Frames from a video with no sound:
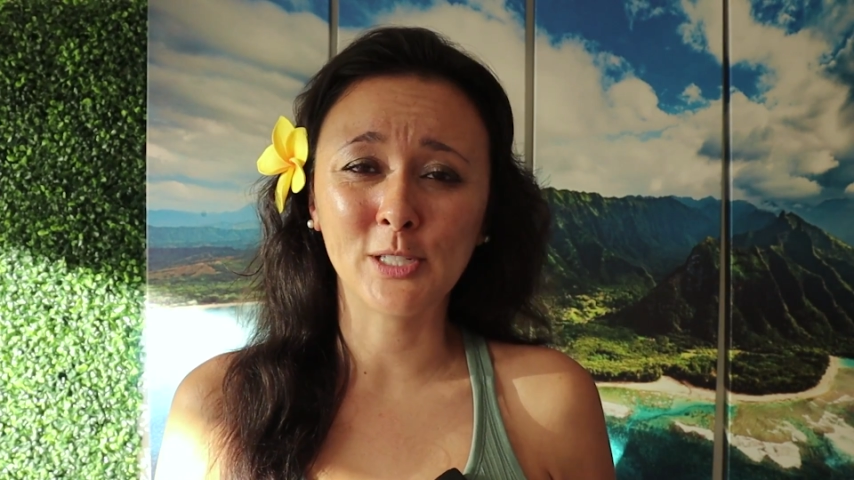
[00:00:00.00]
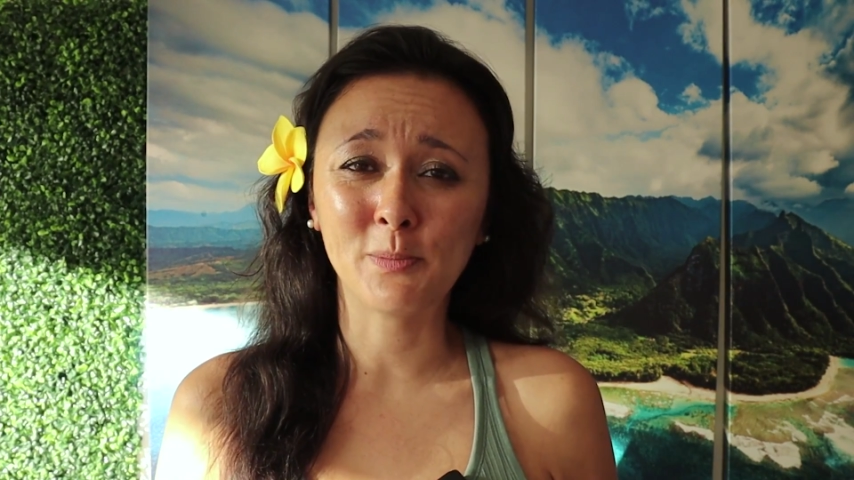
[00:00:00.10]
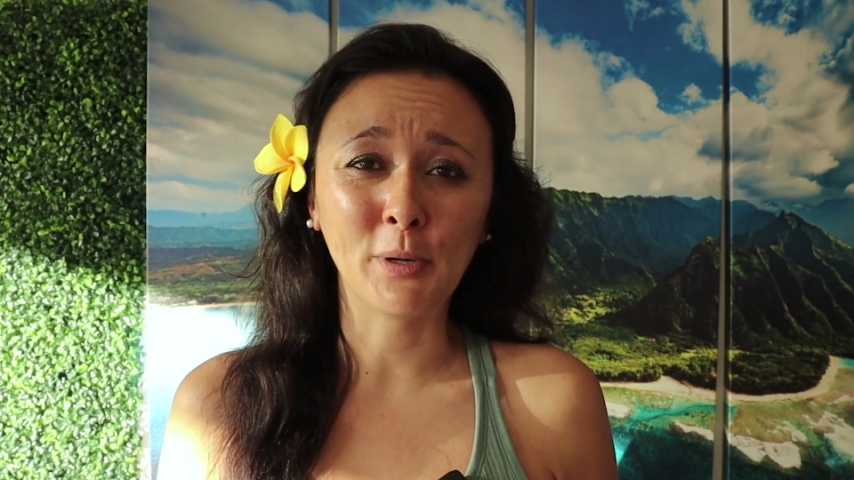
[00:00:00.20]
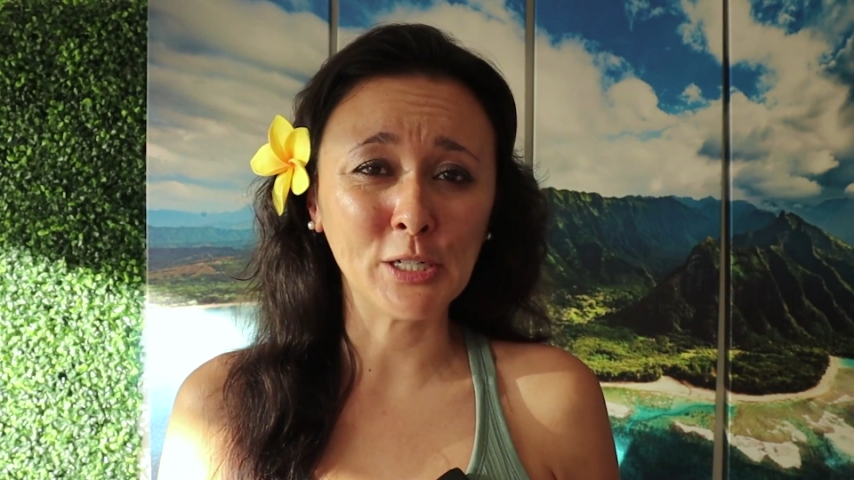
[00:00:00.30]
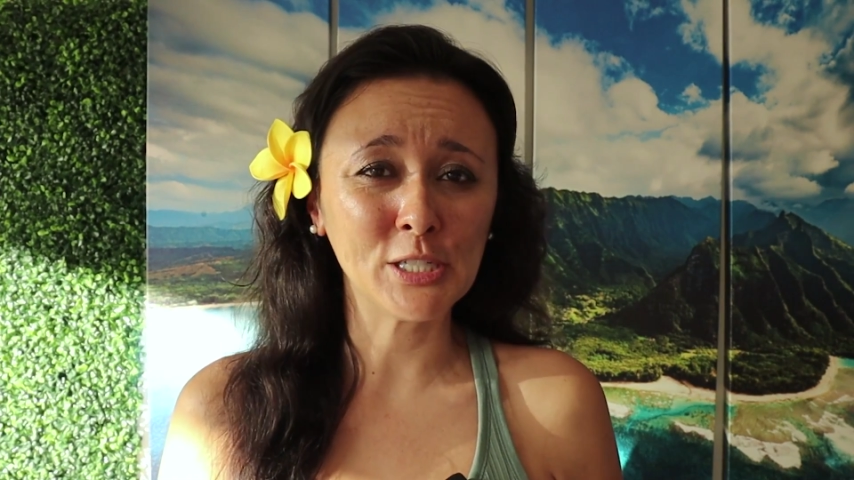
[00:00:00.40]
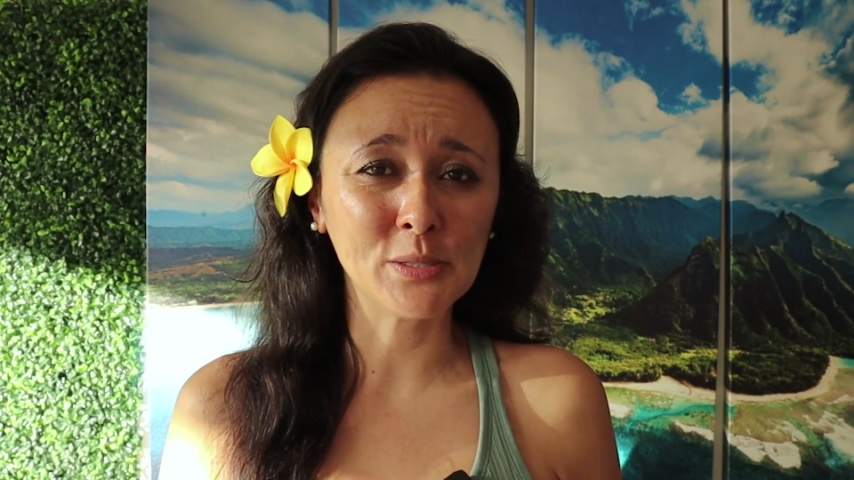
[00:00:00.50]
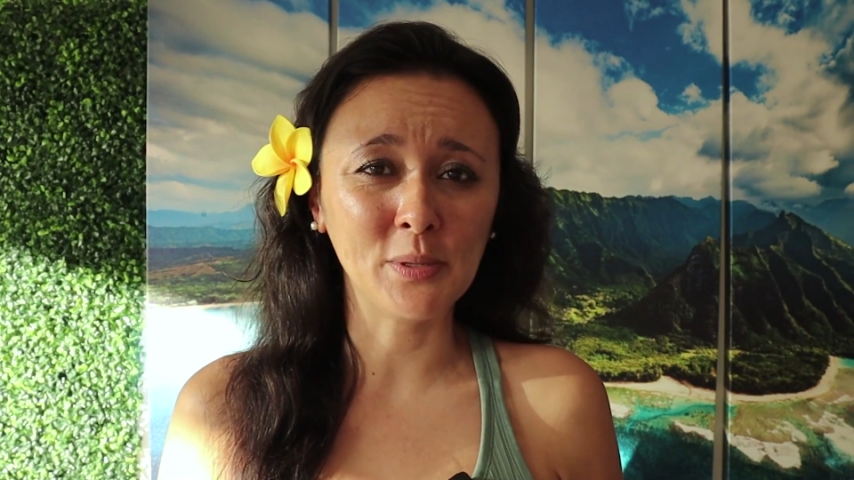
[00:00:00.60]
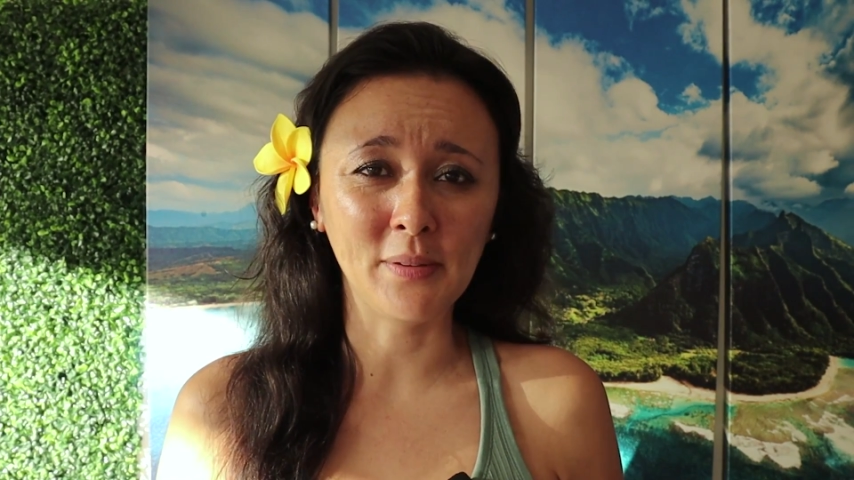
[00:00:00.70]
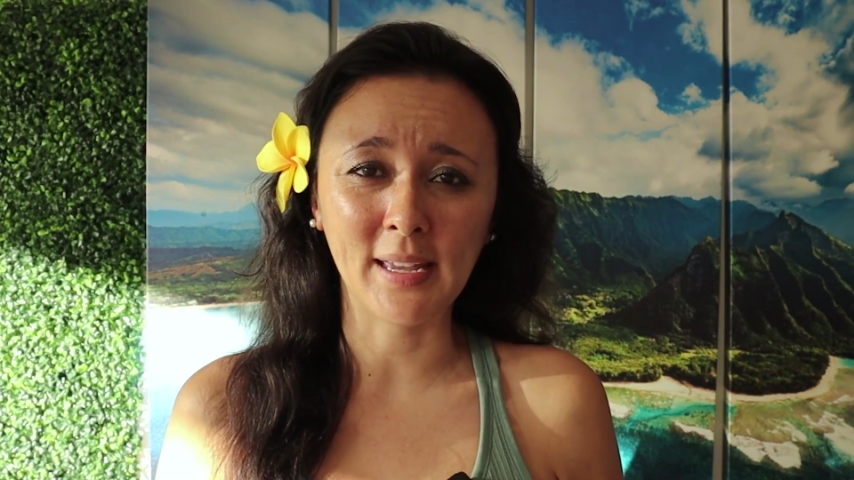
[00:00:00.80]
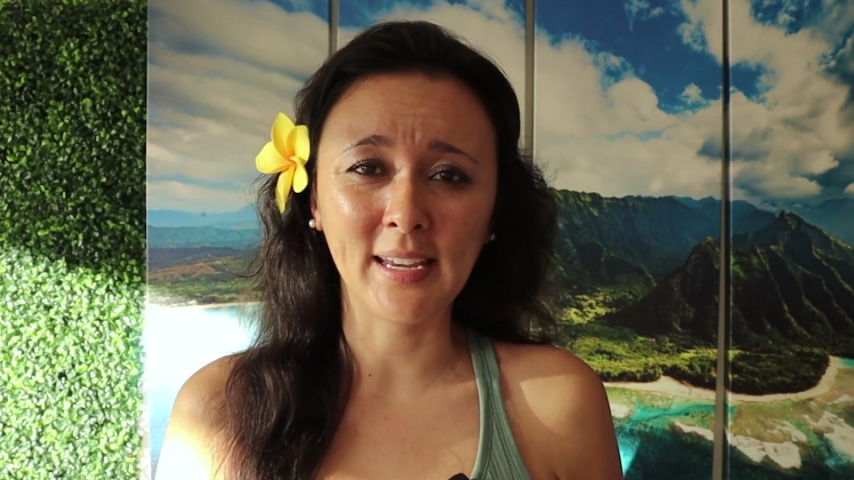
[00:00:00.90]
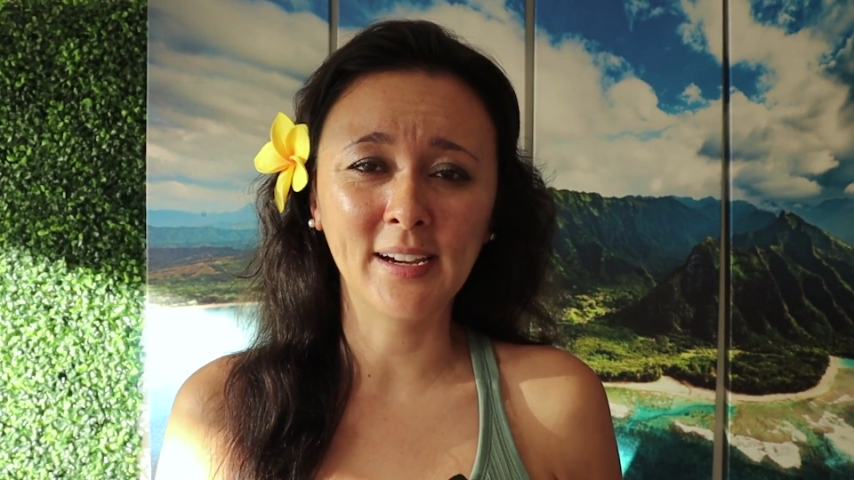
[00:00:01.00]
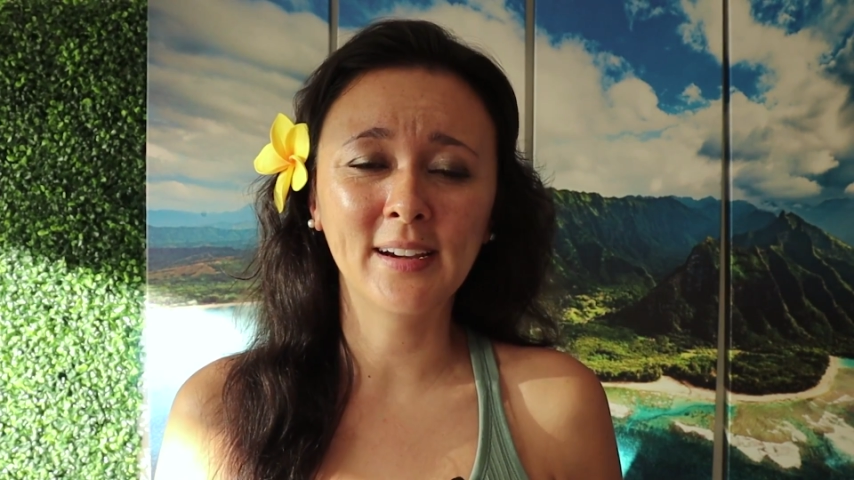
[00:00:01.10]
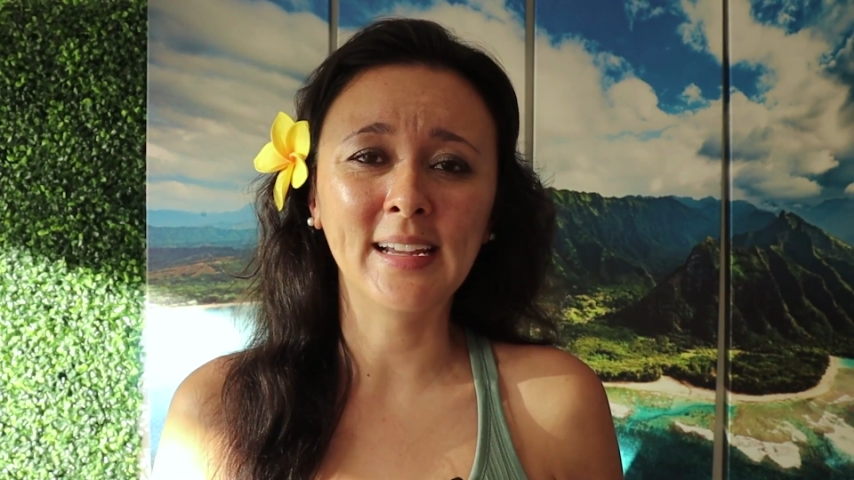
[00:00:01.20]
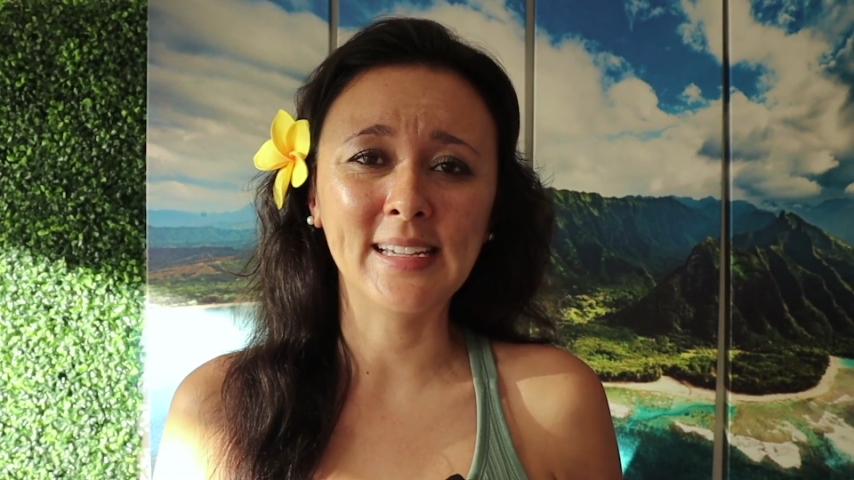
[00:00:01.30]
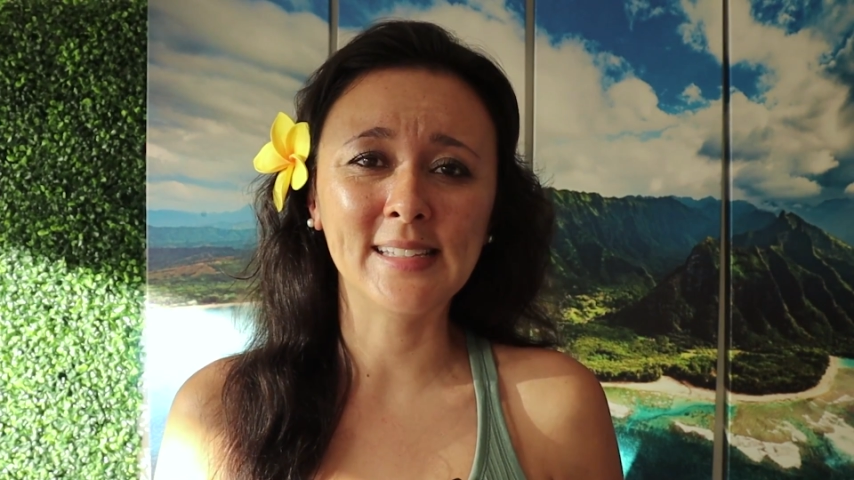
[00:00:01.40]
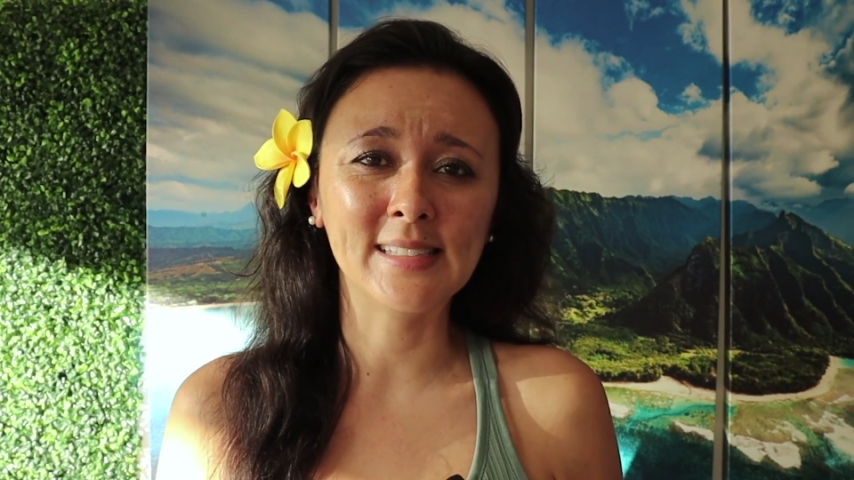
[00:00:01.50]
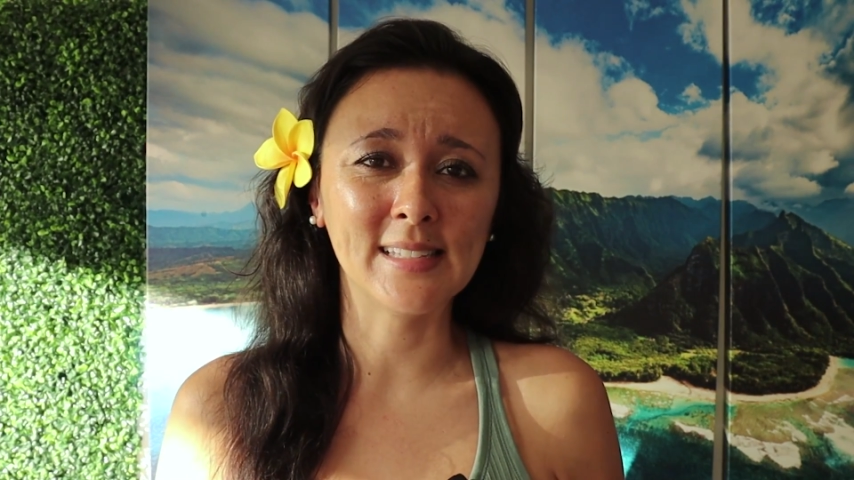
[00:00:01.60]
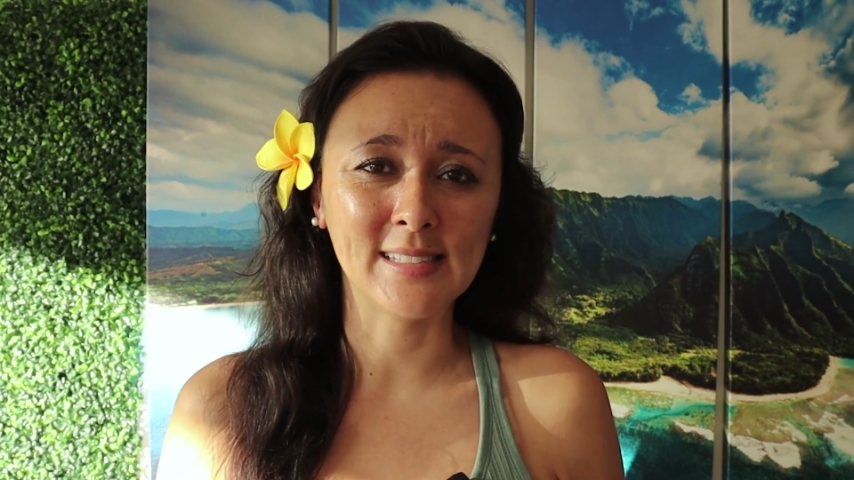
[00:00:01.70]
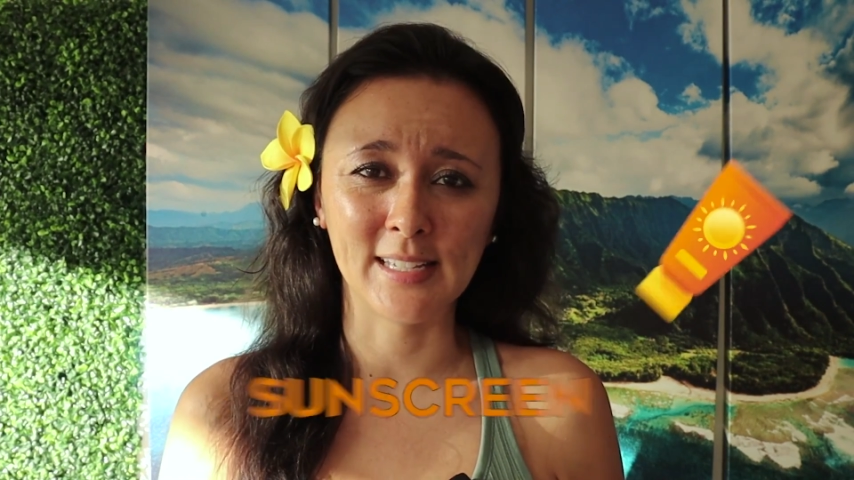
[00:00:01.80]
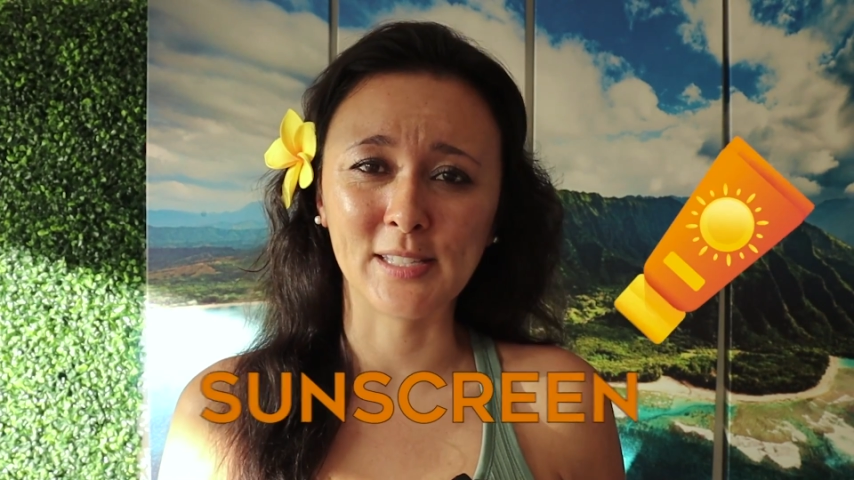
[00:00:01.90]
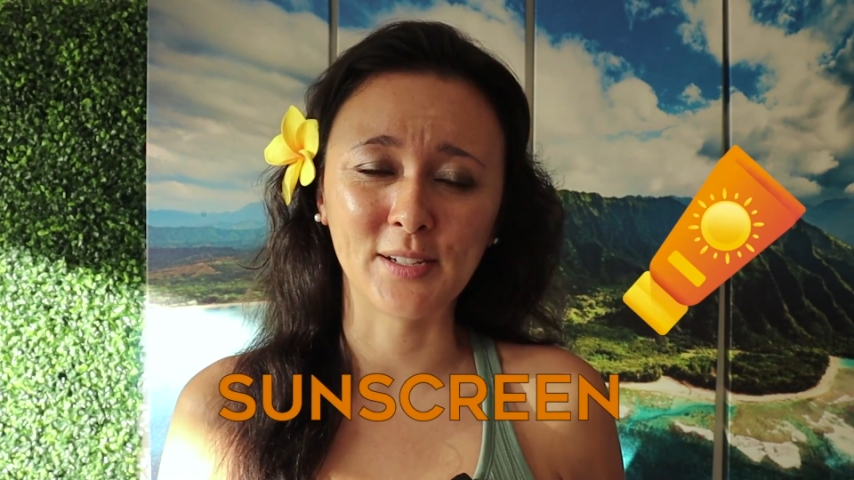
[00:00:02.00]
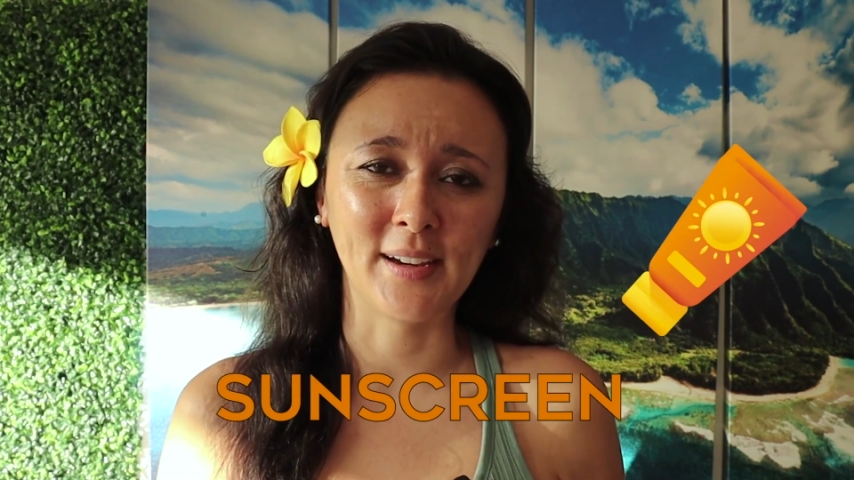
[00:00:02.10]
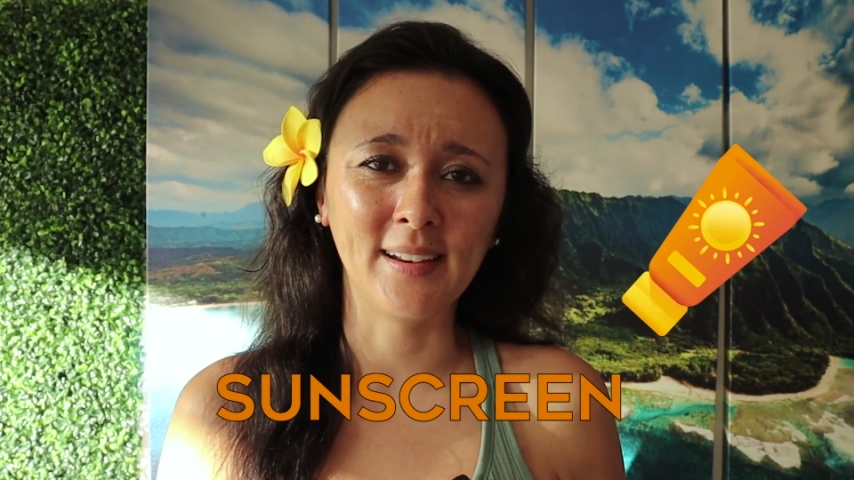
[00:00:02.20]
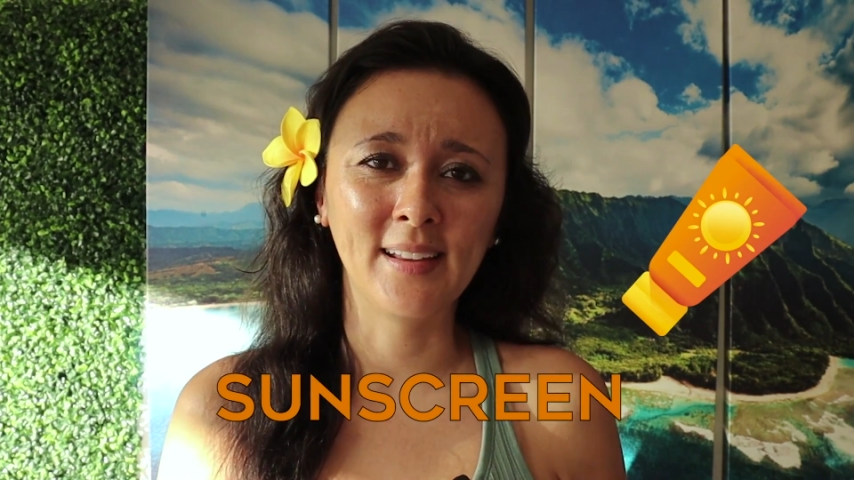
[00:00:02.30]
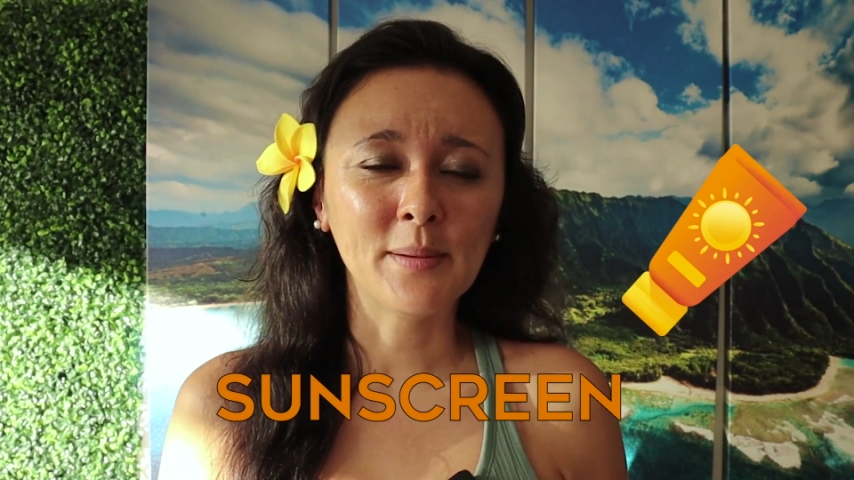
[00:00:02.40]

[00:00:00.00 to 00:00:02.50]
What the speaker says: just purchase when you get here is sunscreen.